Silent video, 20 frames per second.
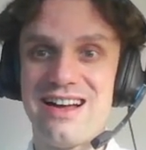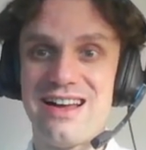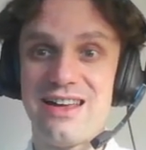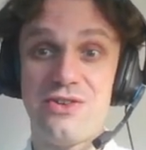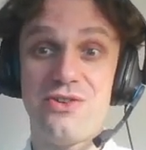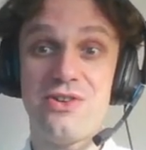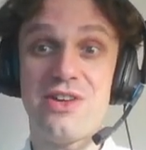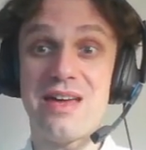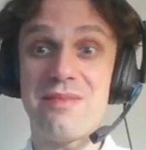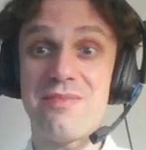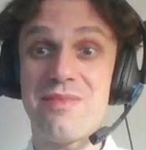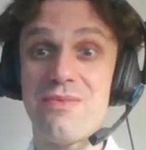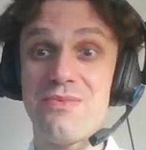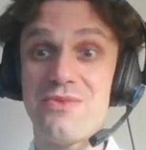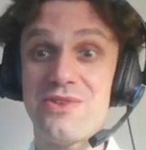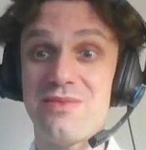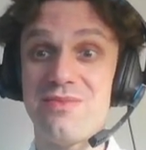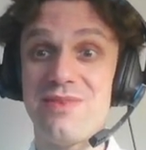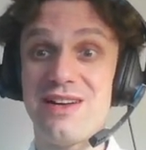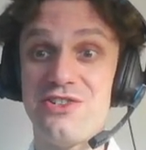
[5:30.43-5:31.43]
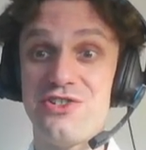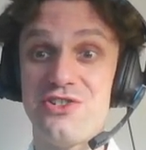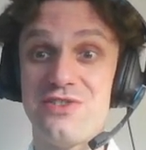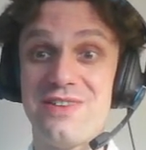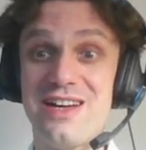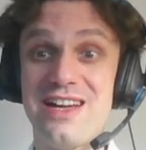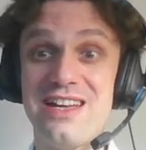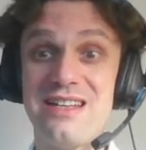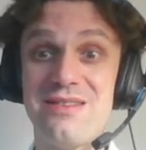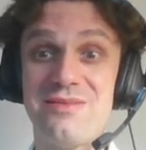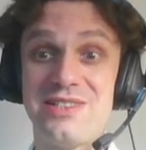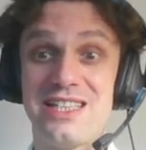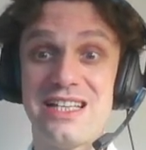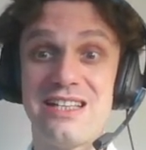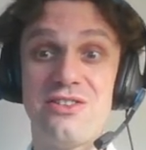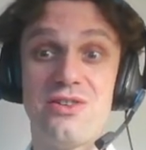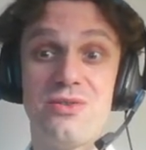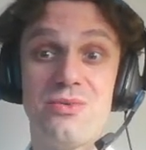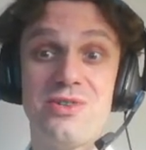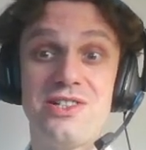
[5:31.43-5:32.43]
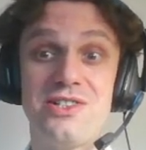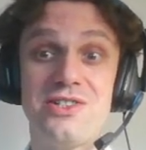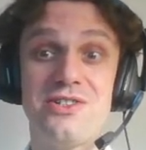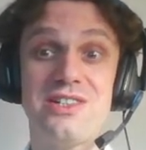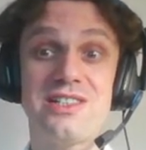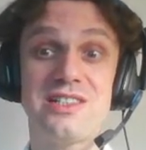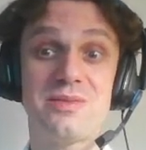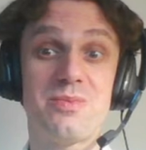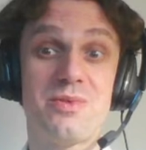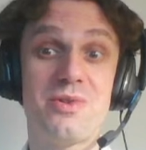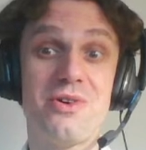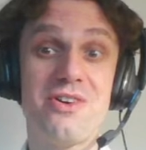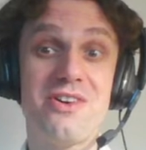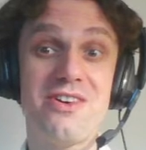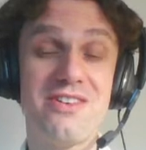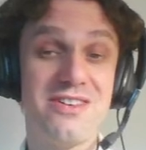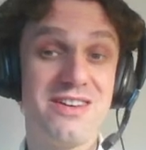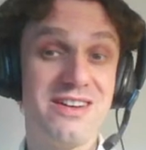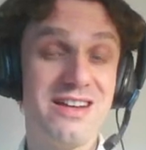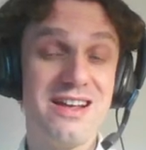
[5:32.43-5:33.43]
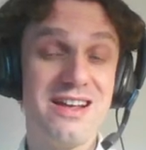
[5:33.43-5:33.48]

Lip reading: You came up with a bunch of items and you want to explore